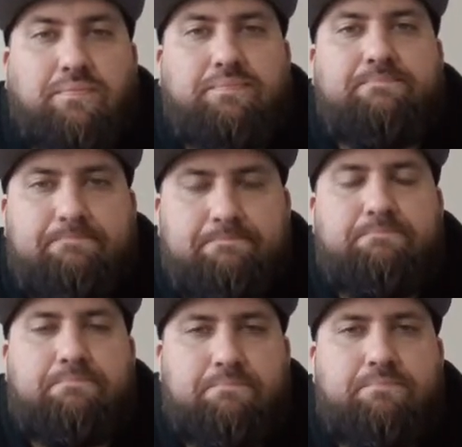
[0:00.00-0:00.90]

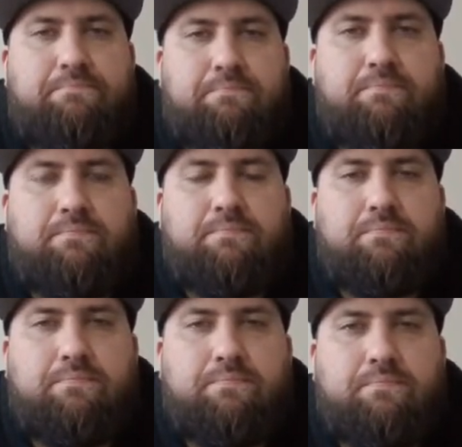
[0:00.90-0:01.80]

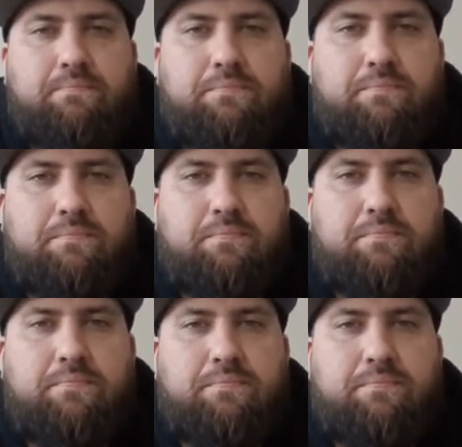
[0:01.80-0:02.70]

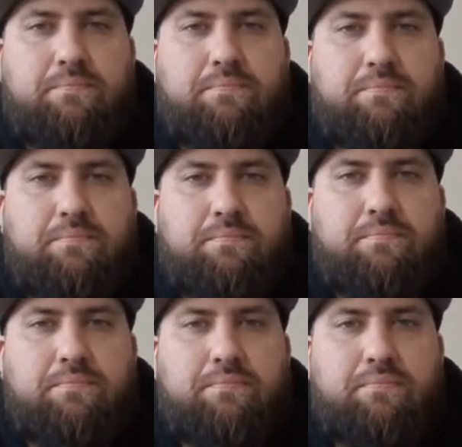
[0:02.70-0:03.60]

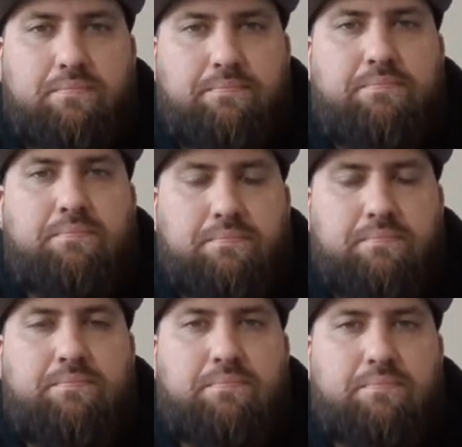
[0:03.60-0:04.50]

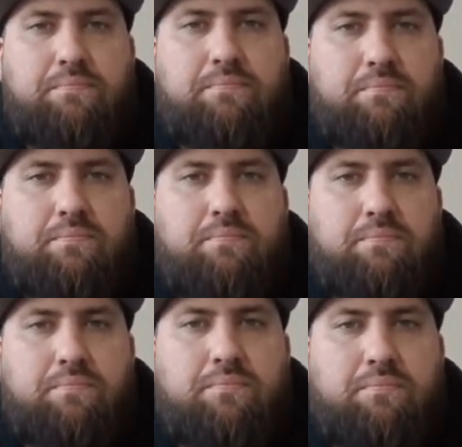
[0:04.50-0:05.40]

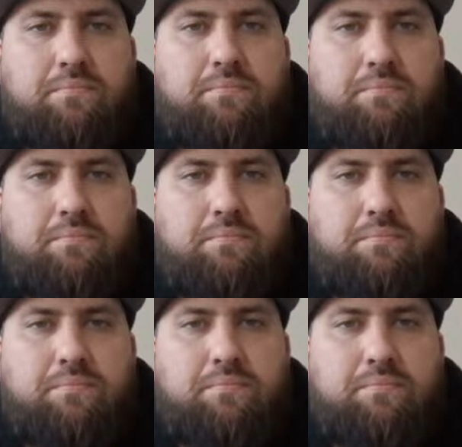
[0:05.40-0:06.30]

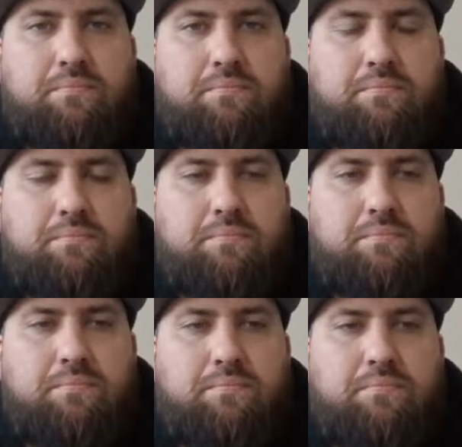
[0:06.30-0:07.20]

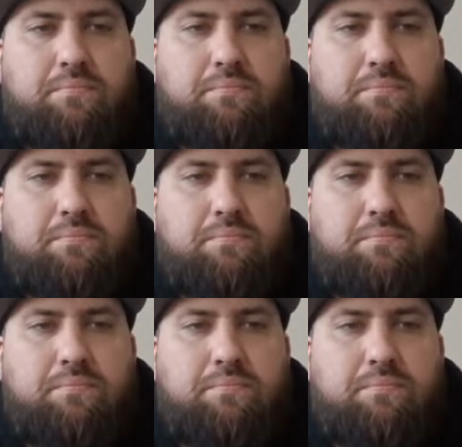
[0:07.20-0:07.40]
(not speaking)